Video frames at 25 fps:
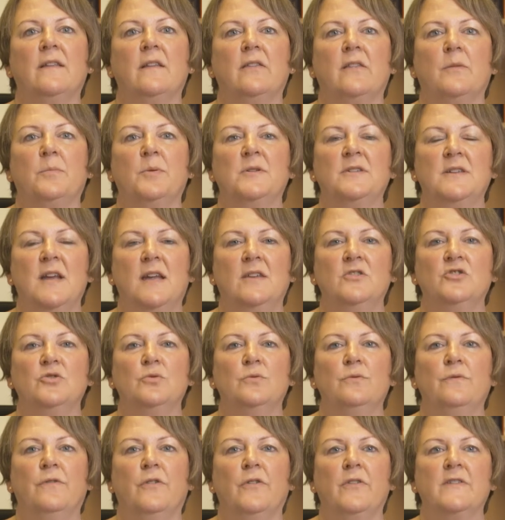that the
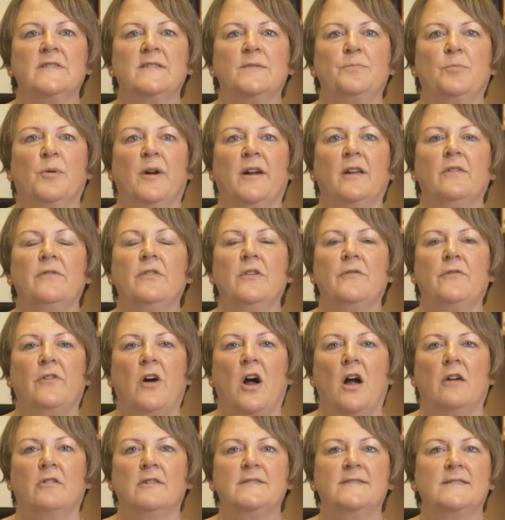potential for the spread of the
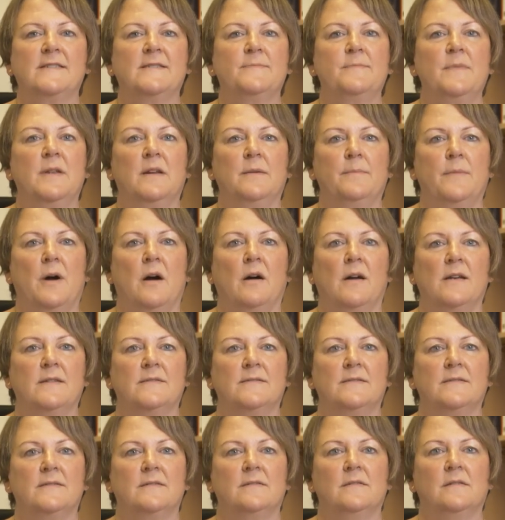virus is
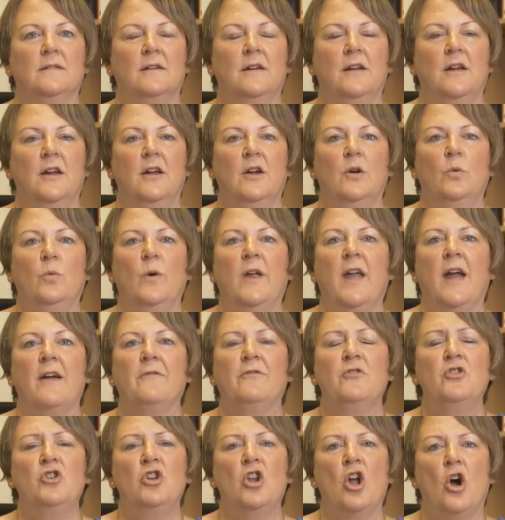minimised. We
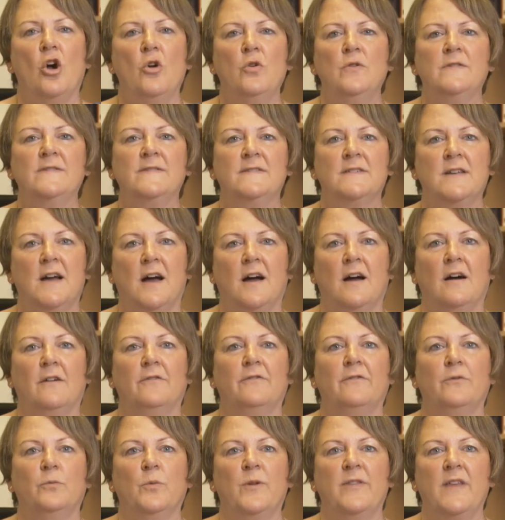have no
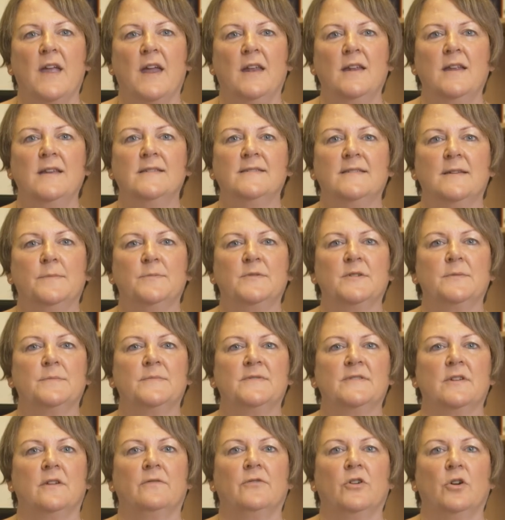staff with any
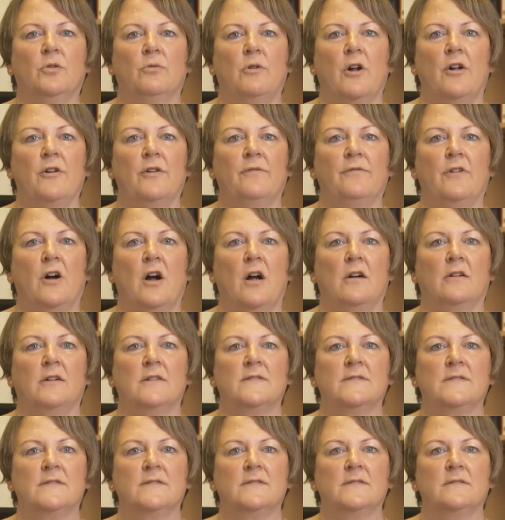symptoms of
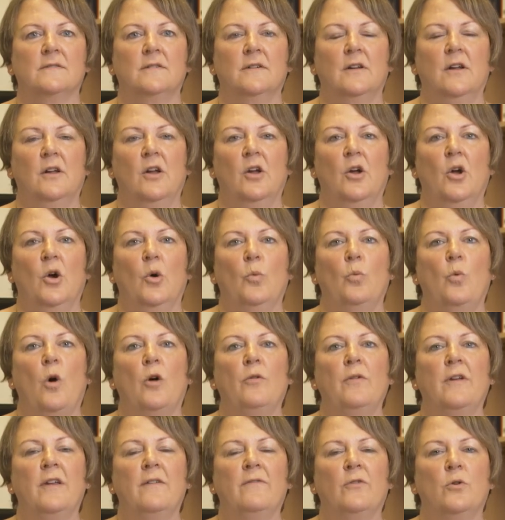coronavirus.
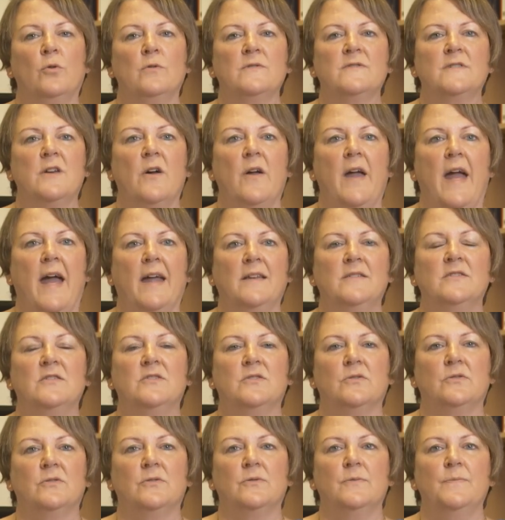What we have also had to
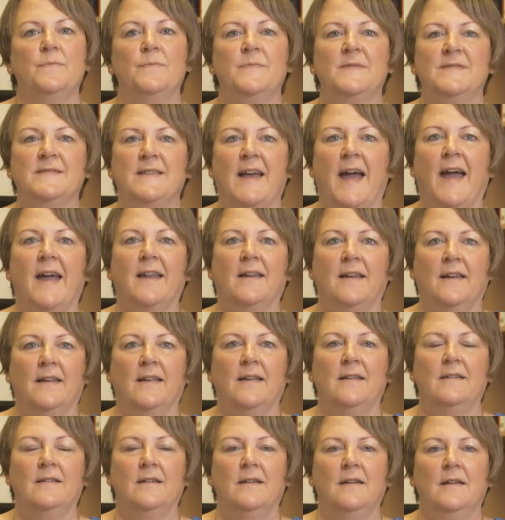do,
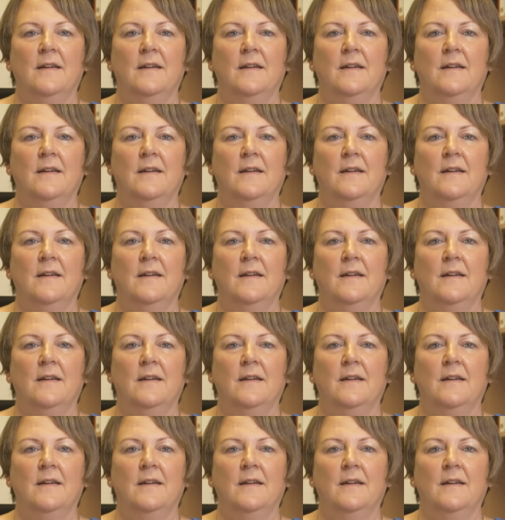sadly,